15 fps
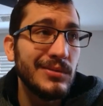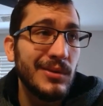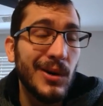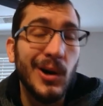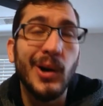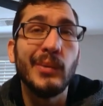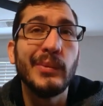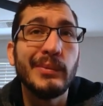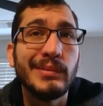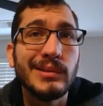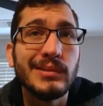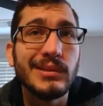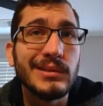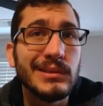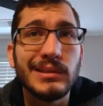almond milk,
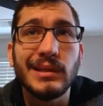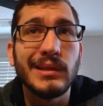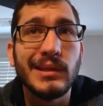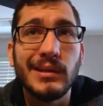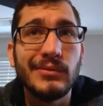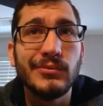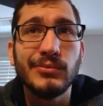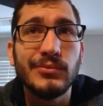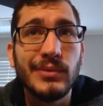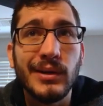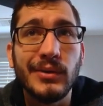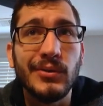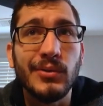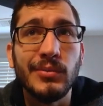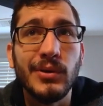because I can't have
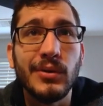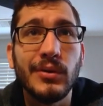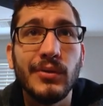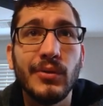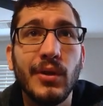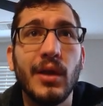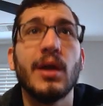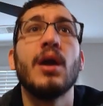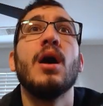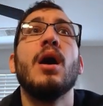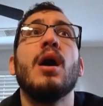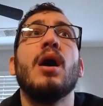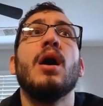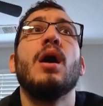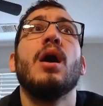regular milk, and they're like,
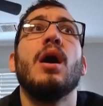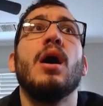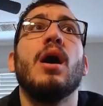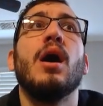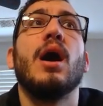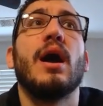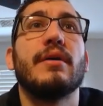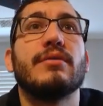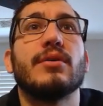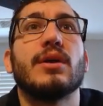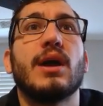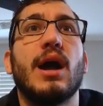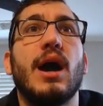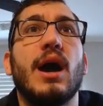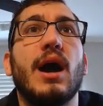oh, I
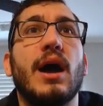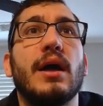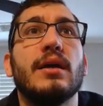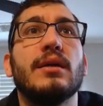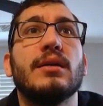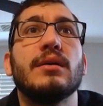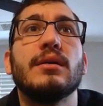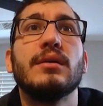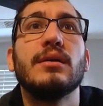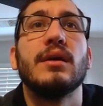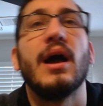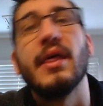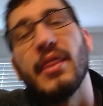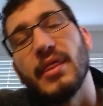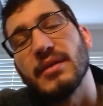forgot,
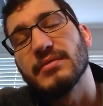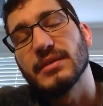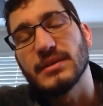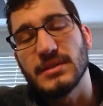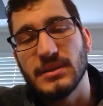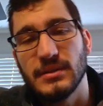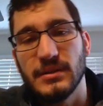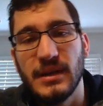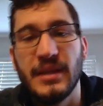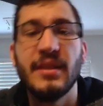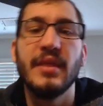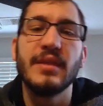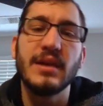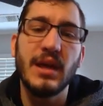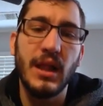and then they fix it, and then
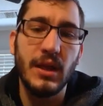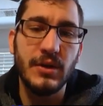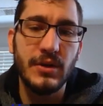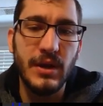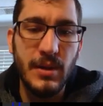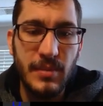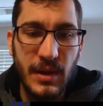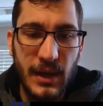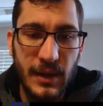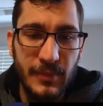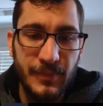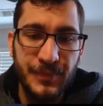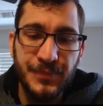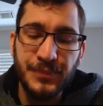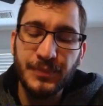they yell out your name again,
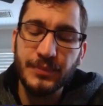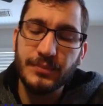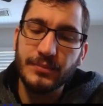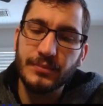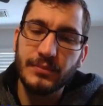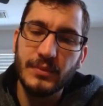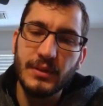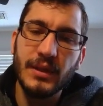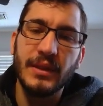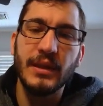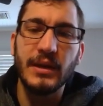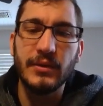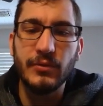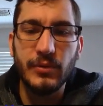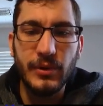and then
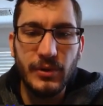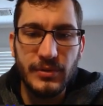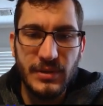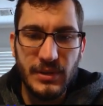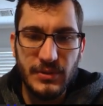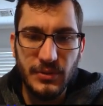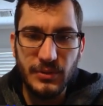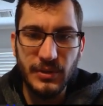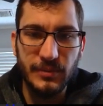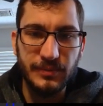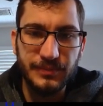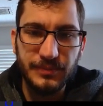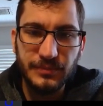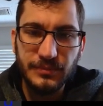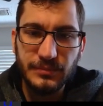everyone knows they screwed up.
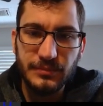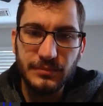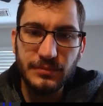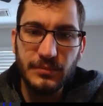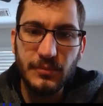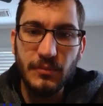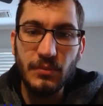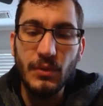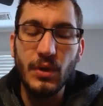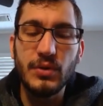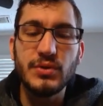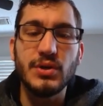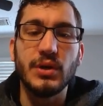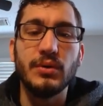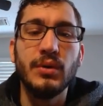
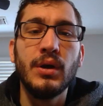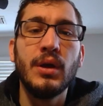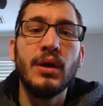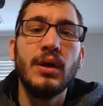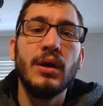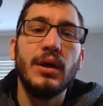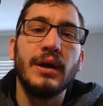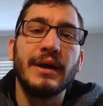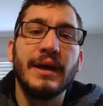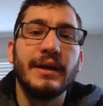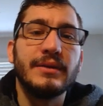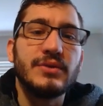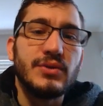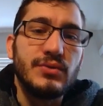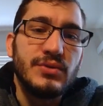So again,
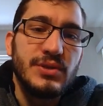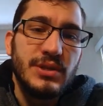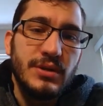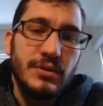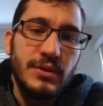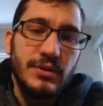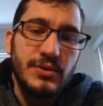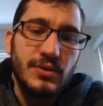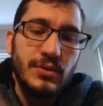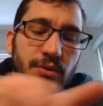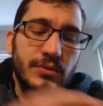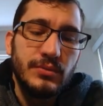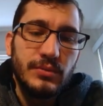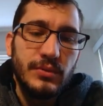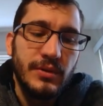so
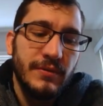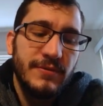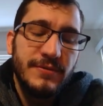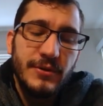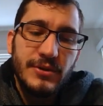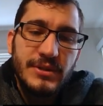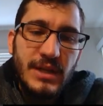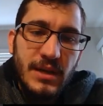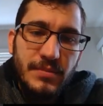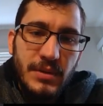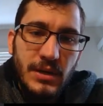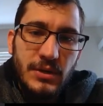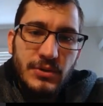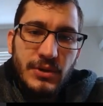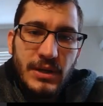the first IP
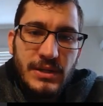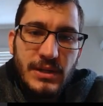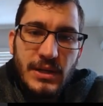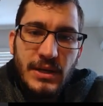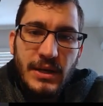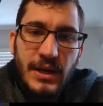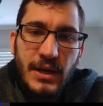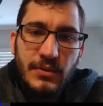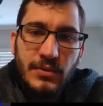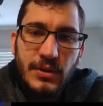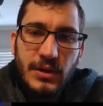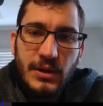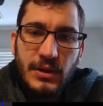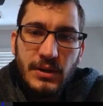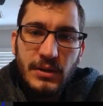address in a
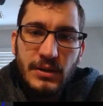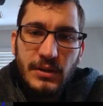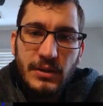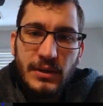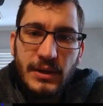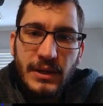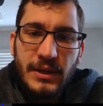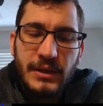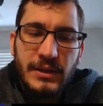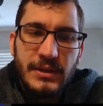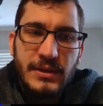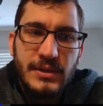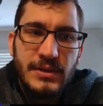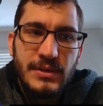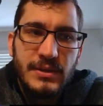network
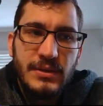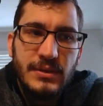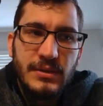is